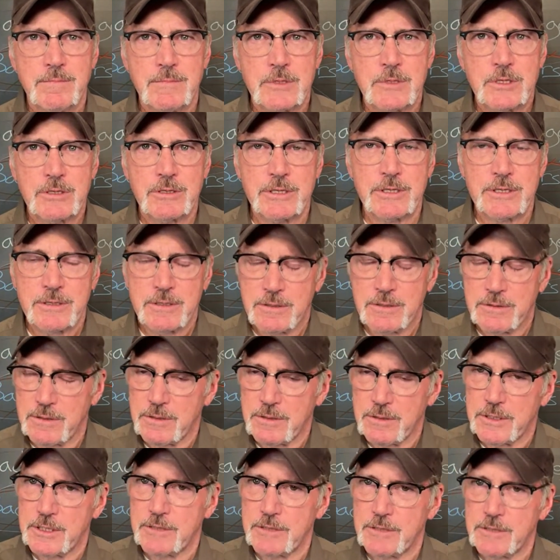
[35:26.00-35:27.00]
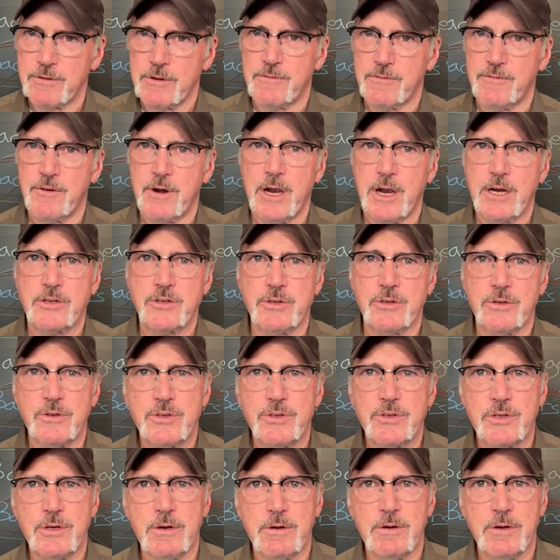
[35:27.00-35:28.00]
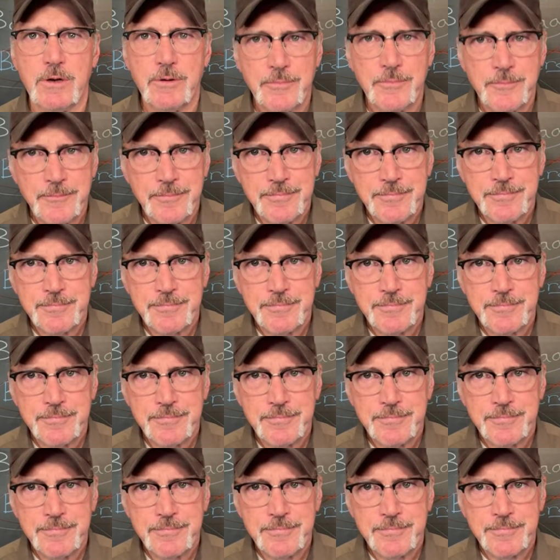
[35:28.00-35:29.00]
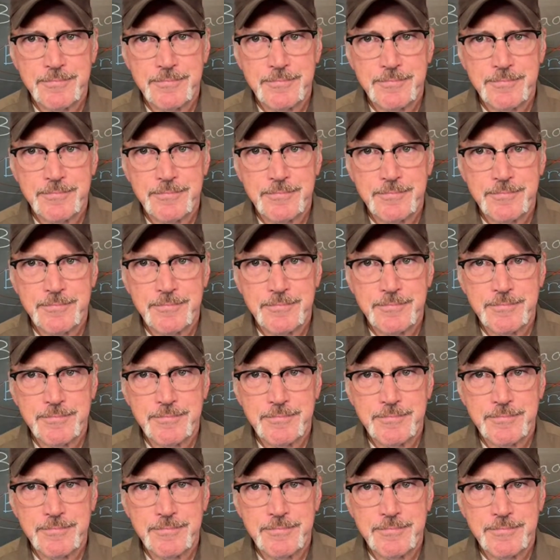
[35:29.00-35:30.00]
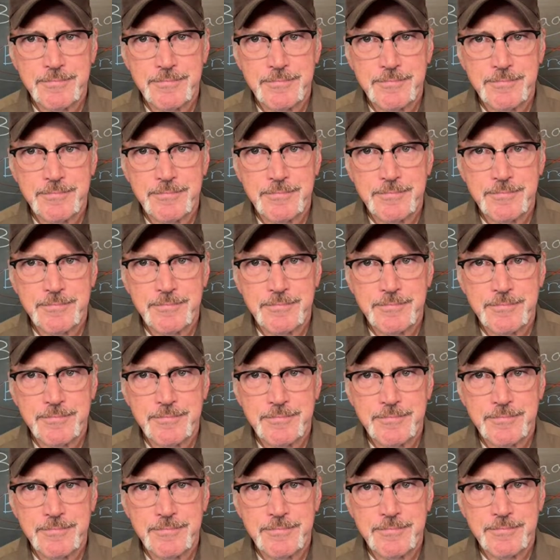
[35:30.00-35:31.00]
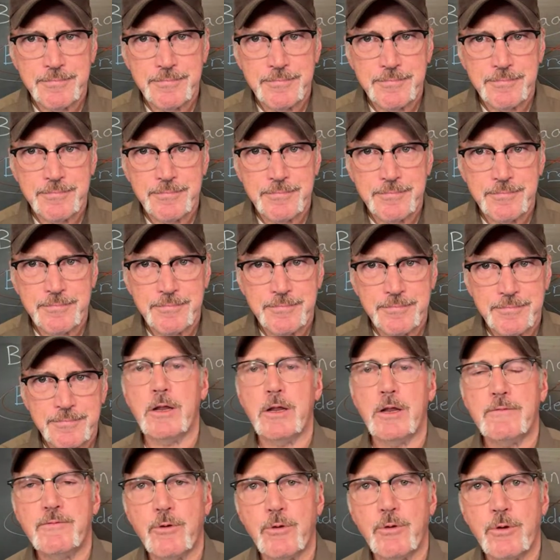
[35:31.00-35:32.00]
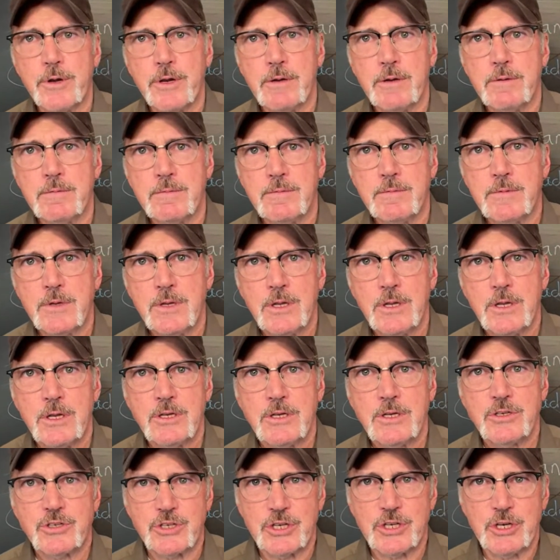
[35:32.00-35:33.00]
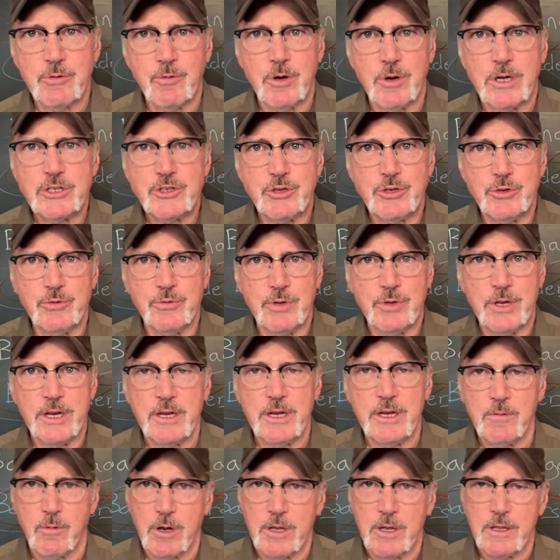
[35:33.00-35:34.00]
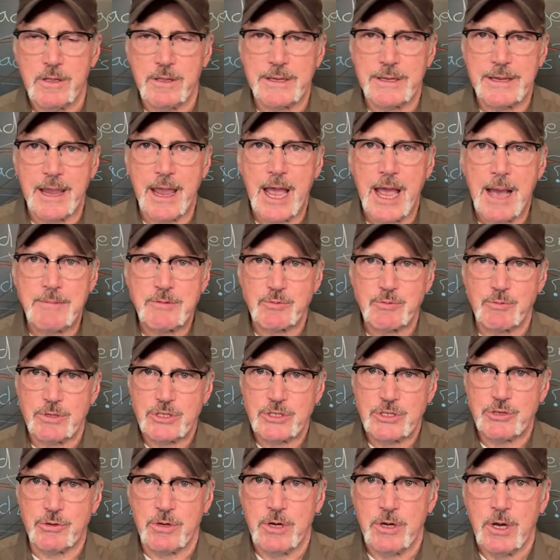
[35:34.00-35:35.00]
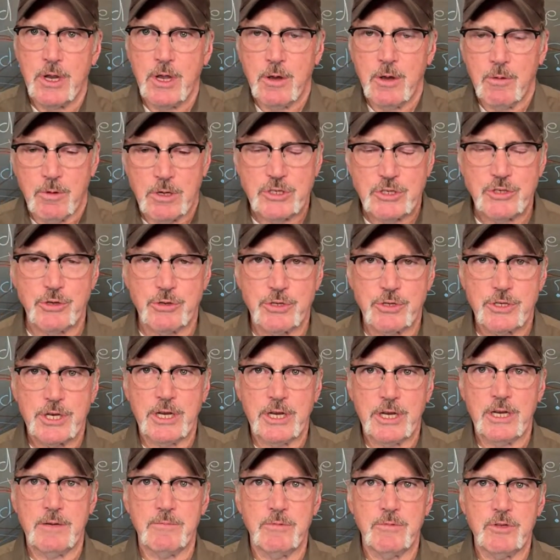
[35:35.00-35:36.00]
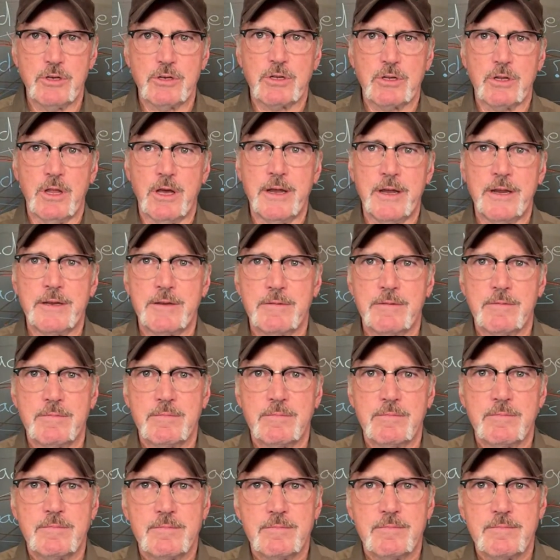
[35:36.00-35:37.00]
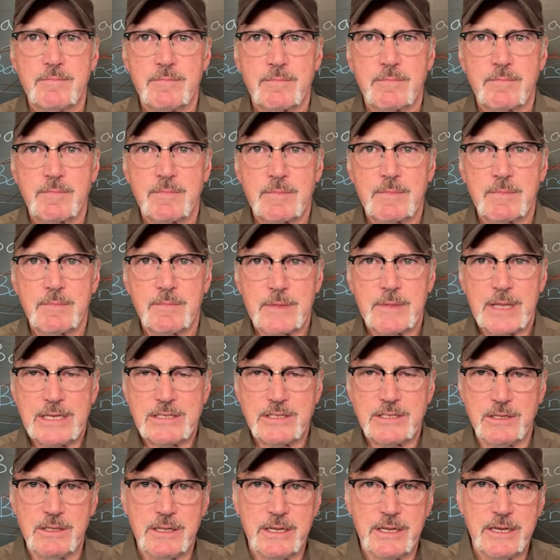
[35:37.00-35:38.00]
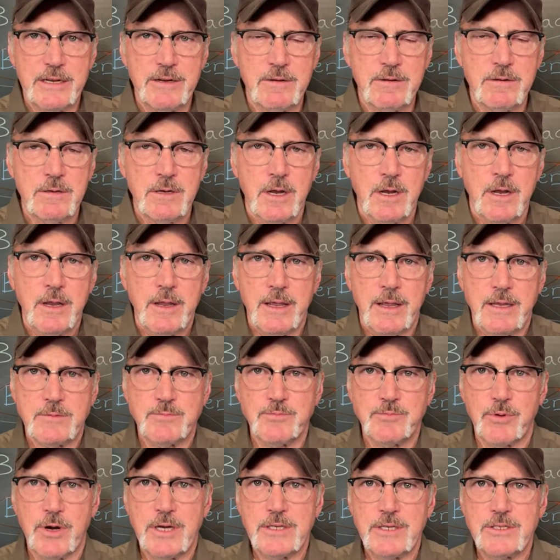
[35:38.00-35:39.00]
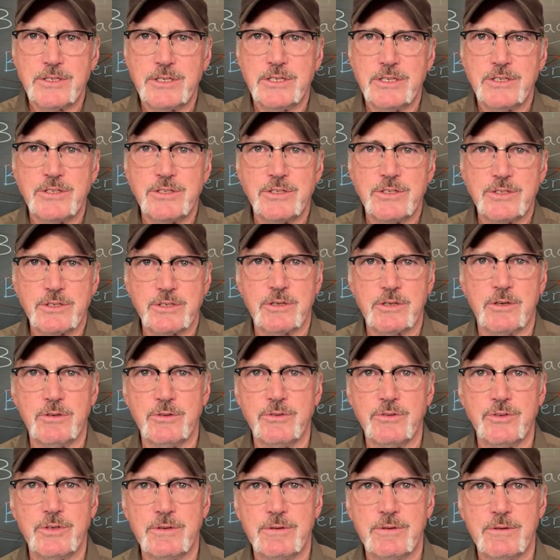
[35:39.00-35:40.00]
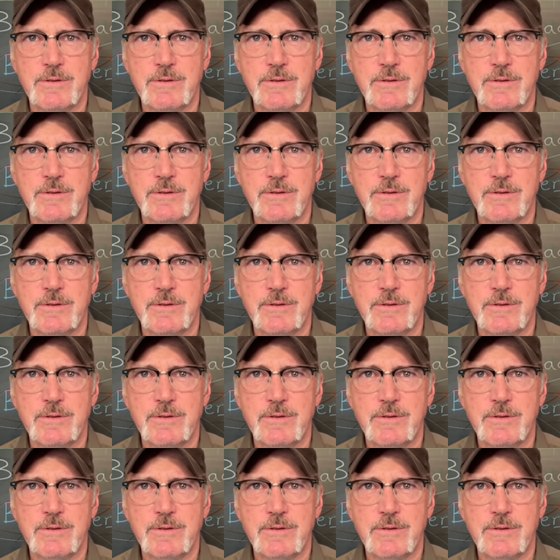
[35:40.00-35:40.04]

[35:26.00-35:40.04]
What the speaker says: click on the link for a fractional COO. Set up a call with me. Love to talk with you. Do a leadership audit for you. See what you need, what are the gaps, what's your team look like as a leader, as processes and culture.